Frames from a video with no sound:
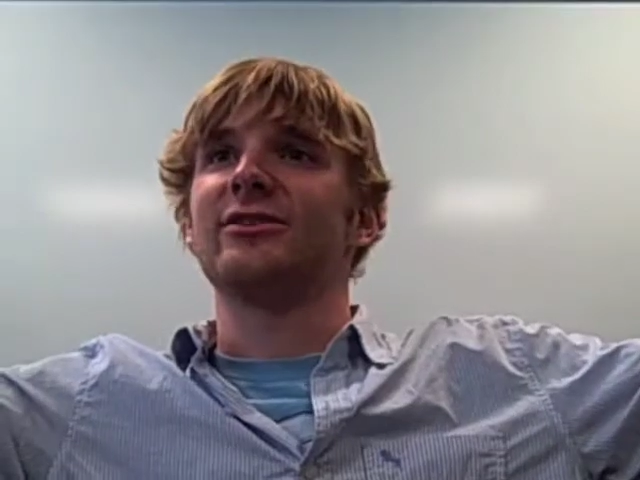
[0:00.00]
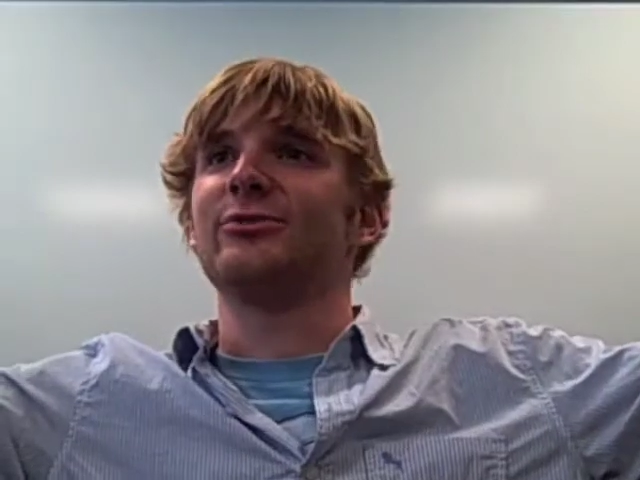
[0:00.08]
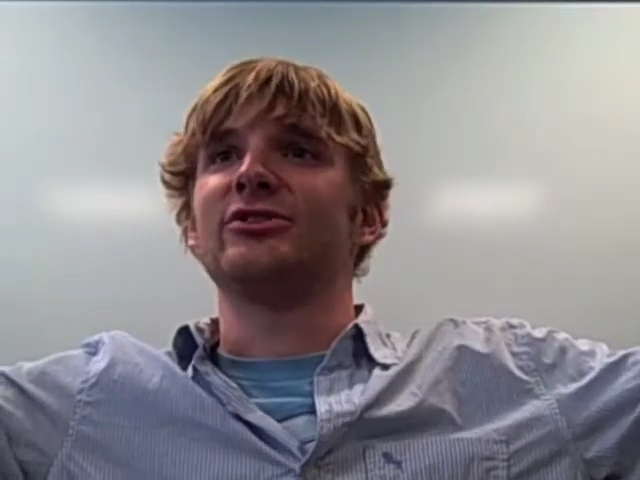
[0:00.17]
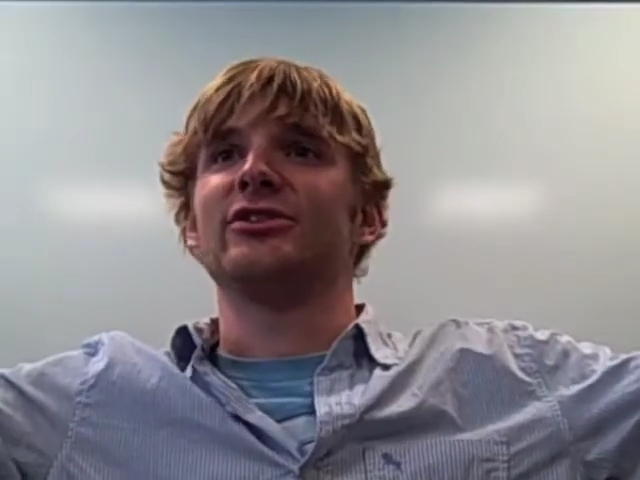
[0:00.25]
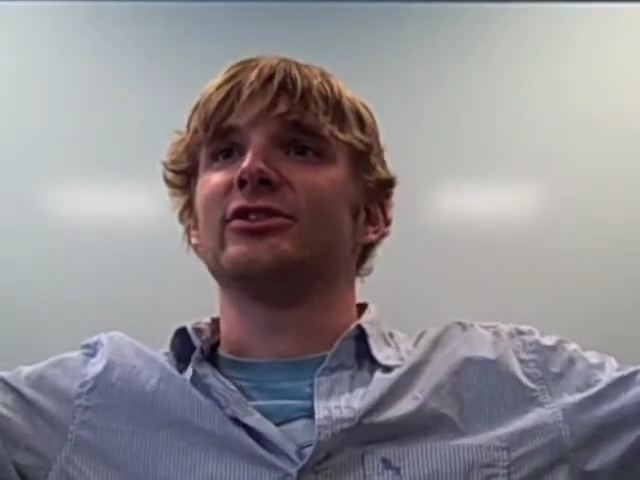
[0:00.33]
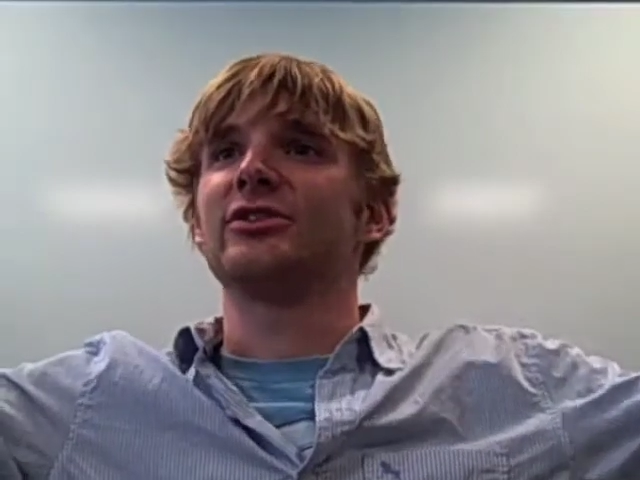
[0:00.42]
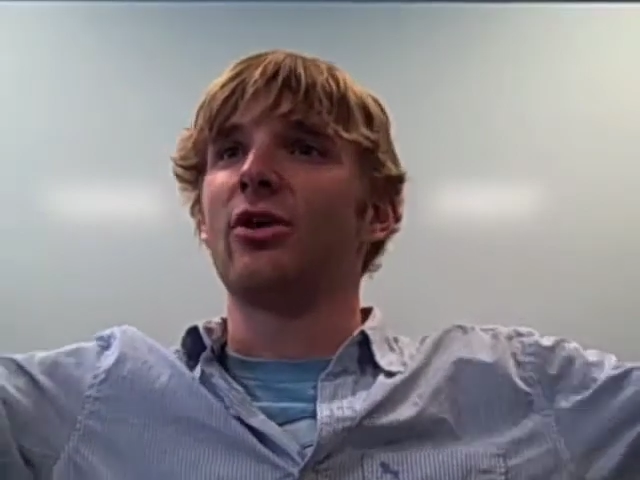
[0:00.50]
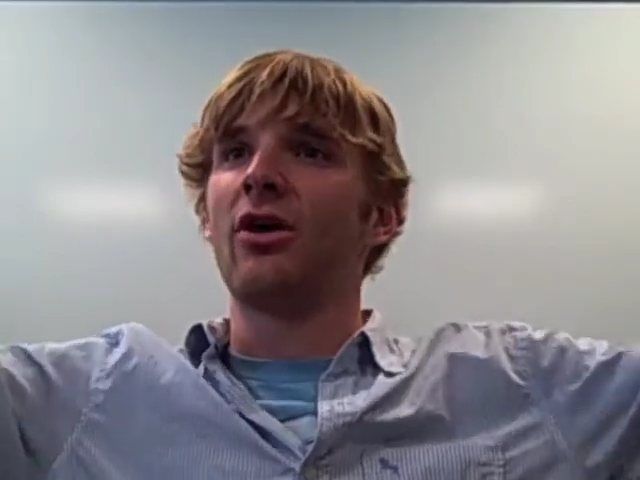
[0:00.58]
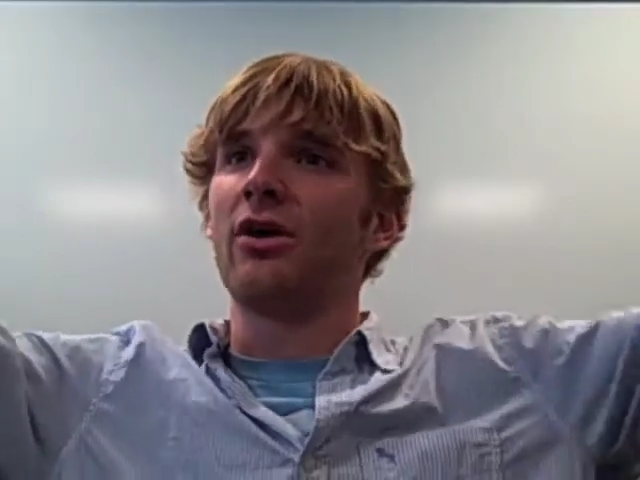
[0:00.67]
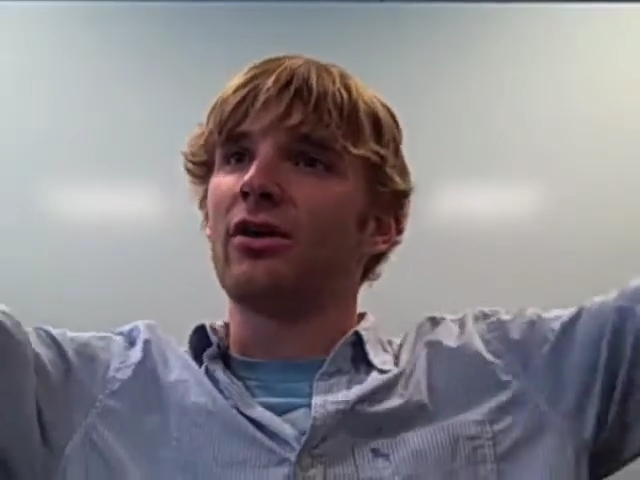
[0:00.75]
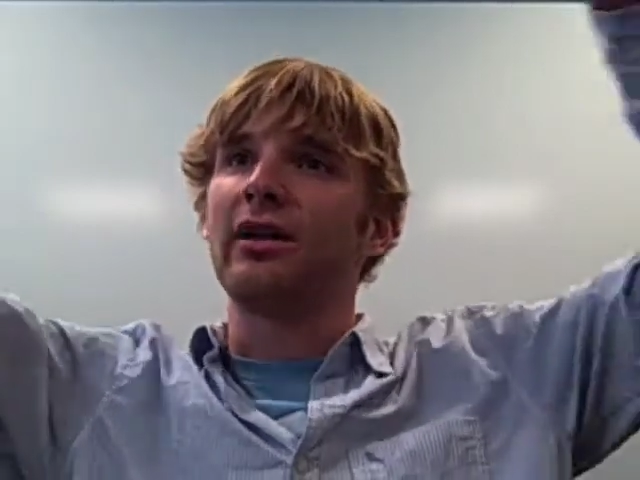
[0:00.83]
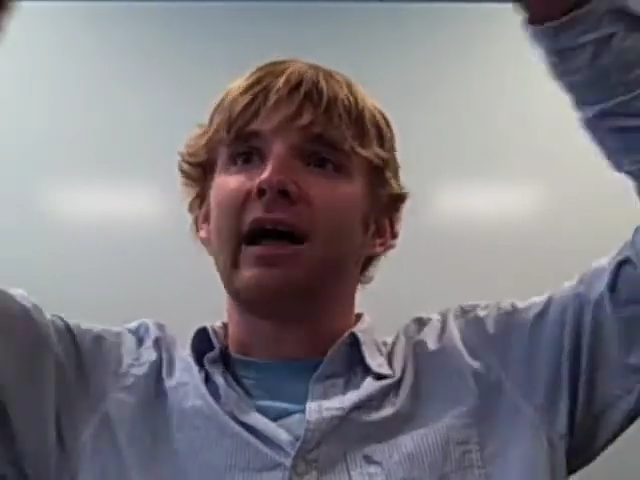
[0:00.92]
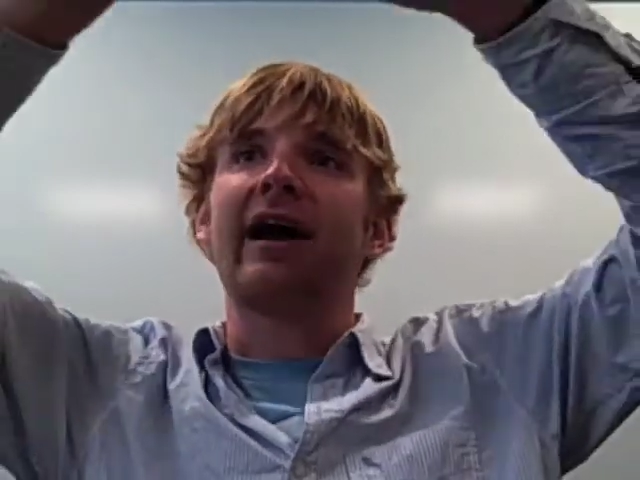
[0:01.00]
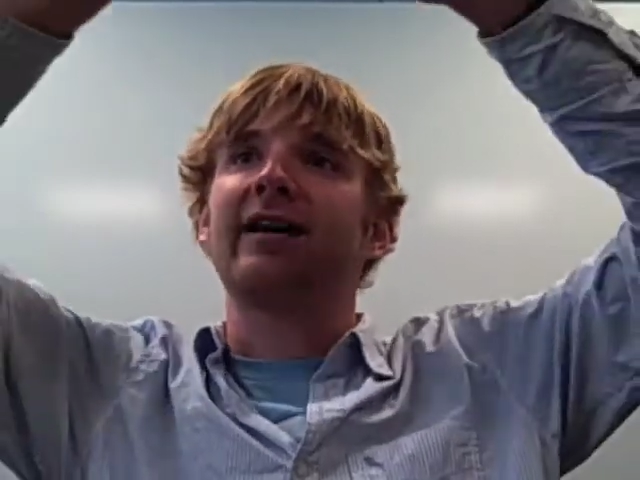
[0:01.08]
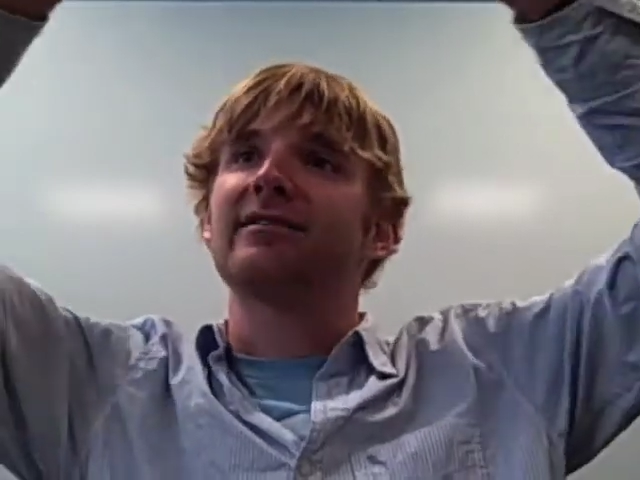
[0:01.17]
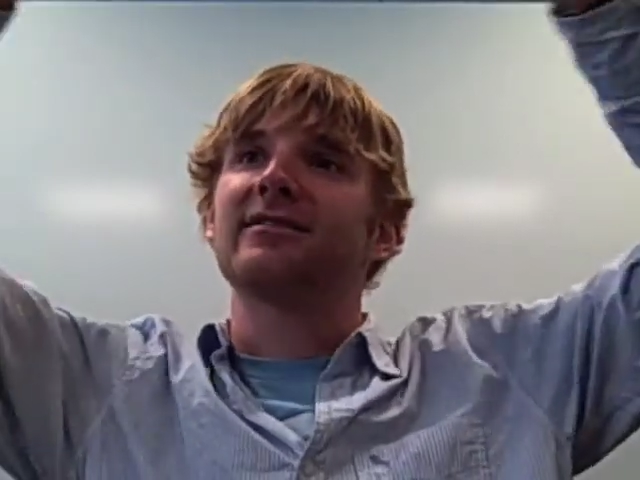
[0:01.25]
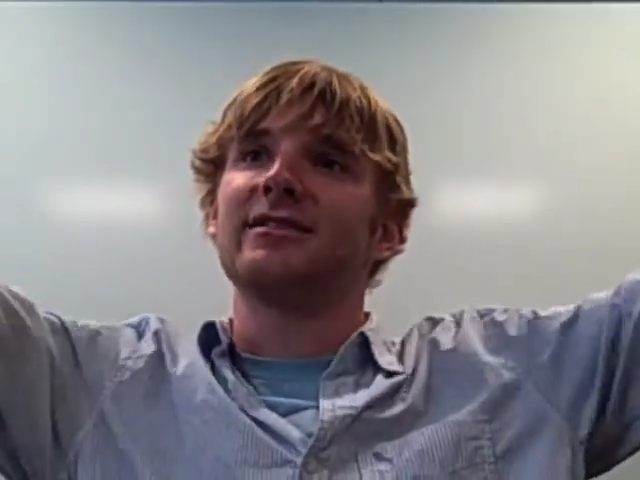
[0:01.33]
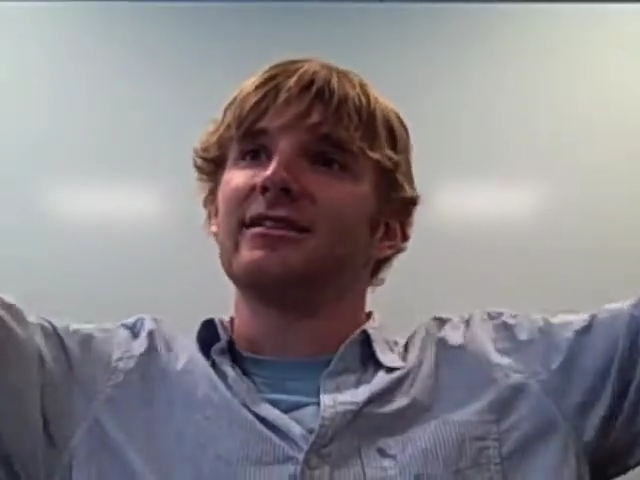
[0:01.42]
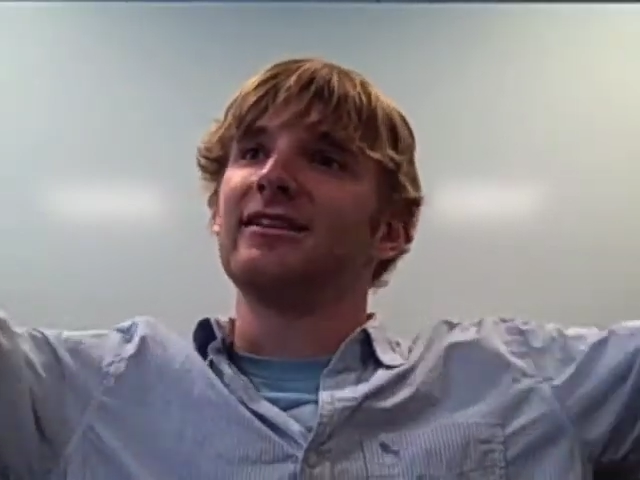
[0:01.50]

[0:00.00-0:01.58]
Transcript: It was just all glass